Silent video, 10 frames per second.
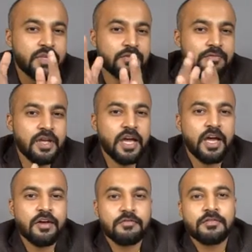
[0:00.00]
we
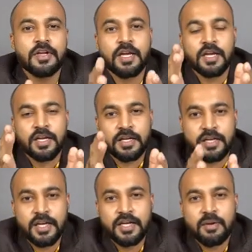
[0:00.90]
have
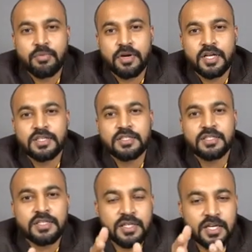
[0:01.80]
data
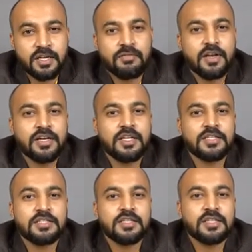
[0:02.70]
protection, data
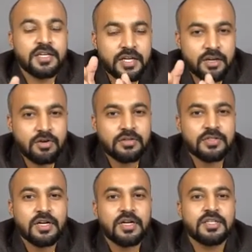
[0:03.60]
validation, data
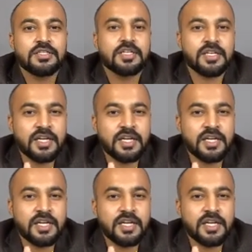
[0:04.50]
consultation,